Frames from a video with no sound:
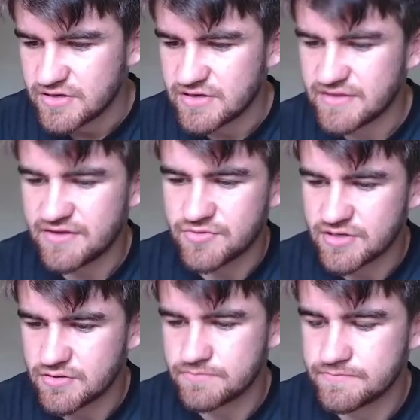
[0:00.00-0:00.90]

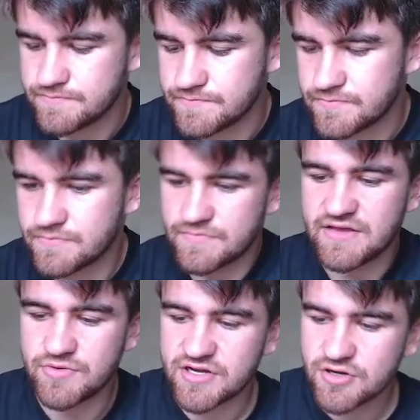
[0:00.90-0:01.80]

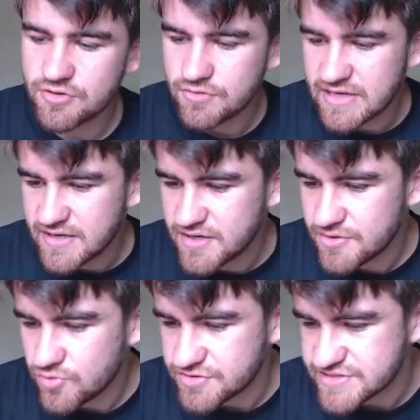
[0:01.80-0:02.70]
there we
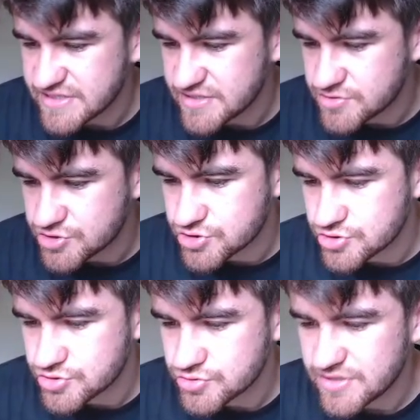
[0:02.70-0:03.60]
go. Where is he?
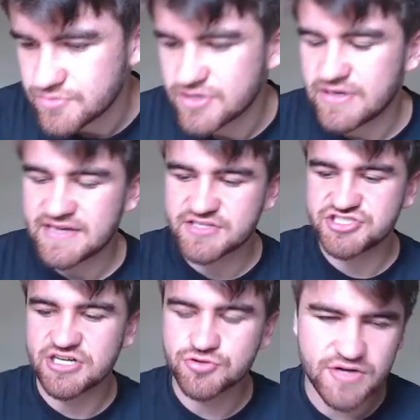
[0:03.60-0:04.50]
Here we go.
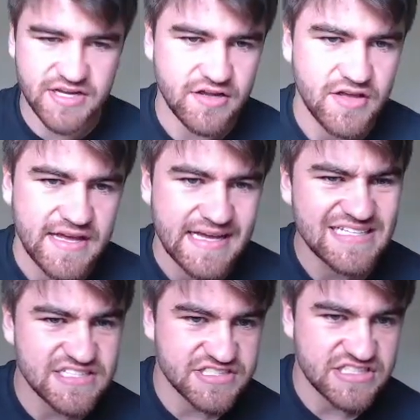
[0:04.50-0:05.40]
Angus Sheldrick.
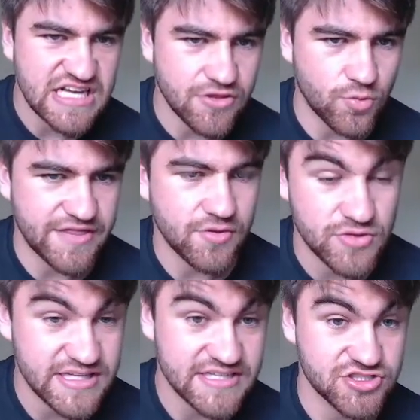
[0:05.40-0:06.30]
He is another one that
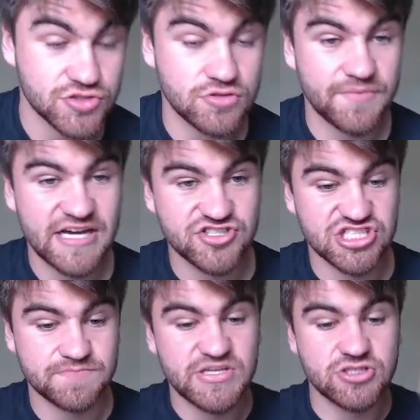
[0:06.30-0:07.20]
we need to talk about
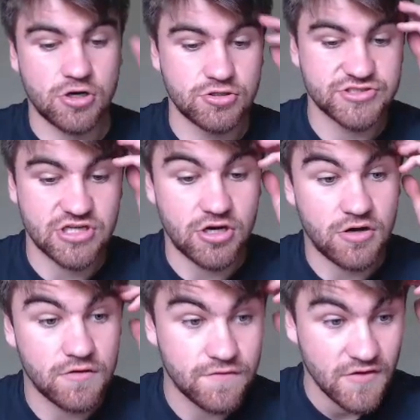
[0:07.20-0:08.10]
just because
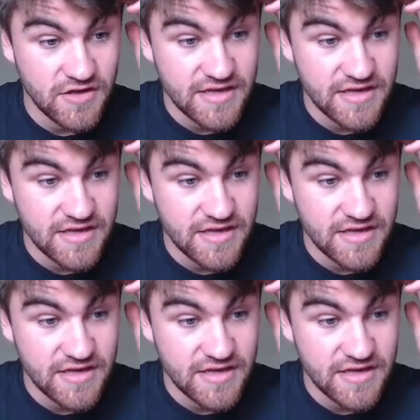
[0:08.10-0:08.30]
of